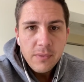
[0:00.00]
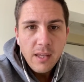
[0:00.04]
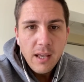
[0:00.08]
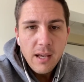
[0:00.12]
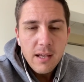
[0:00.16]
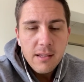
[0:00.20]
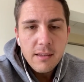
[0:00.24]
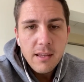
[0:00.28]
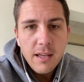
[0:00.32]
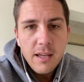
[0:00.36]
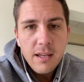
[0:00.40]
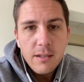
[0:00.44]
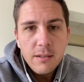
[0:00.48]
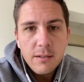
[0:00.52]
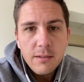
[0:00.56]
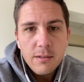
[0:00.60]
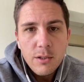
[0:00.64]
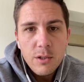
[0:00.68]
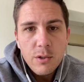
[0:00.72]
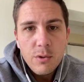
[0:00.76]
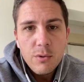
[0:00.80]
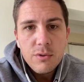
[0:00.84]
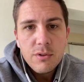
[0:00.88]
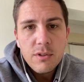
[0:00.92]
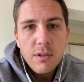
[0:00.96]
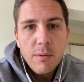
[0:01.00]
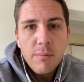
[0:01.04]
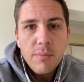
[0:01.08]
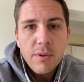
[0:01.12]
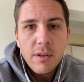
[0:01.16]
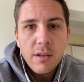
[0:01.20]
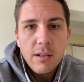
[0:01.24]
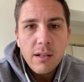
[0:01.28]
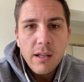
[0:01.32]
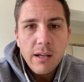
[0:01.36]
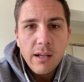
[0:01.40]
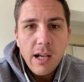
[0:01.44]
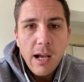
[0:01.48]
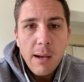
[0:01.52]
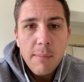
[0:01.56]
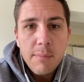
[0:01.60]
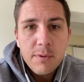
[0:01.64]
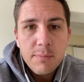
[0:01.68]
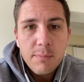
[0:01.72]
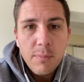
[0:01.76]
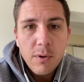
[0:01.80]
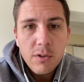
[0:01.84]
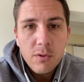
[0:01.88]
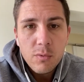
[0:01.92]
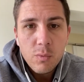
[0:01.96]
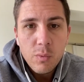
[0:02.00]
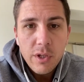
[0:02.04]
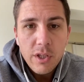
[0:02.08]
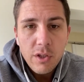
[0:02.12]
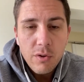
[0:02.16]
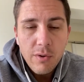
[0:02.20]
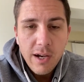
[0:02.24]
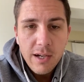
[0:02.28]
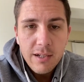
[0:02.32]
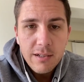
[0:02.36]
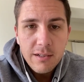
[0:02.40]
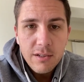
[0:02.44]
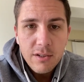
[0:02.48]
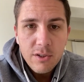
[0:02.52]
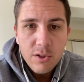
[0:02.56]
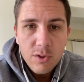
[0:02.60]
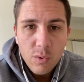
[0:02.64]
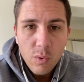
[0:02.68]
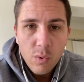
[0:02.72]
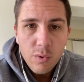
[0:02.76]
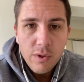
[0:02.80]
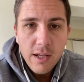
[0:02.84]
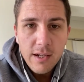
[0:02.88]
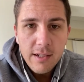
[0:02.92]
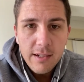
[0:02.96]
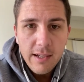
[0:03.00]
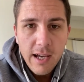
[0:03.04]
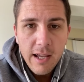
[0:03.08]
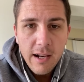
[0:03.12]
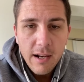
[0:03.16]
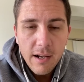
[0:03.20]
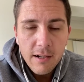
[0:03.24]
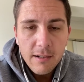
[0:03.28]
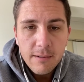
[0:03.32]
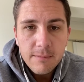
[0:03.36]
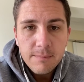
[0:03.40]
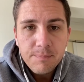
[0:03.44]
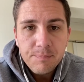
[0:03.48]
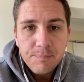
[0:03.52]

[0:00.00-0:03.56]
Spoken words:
and then use something like Hubspot where you actually store that data.